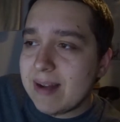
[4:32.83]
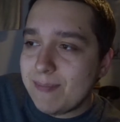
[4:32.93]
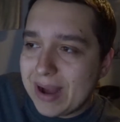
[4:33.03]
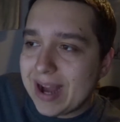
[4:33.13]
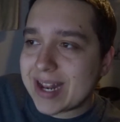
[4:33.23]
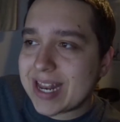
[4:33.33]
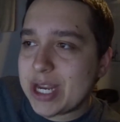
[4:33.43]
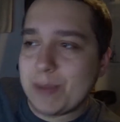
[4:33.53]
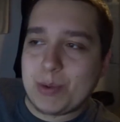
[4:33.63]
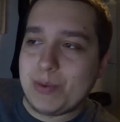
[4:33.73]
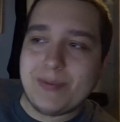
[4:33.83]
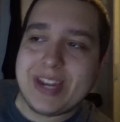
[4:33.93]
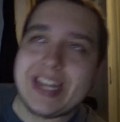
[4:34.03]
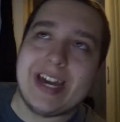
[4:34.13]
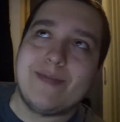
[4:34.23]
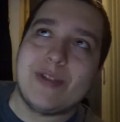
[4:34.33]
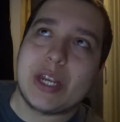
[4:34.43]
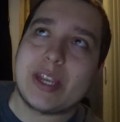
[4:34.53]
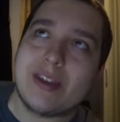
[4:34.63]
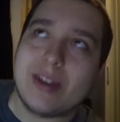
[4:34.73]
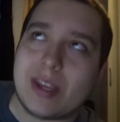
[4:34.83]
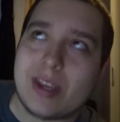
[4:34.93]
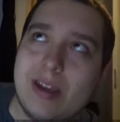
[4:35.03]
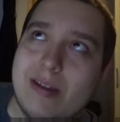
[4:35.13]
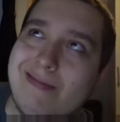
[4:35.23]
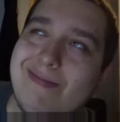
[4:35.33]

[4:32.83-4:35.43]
but the chips will be done, which is good. So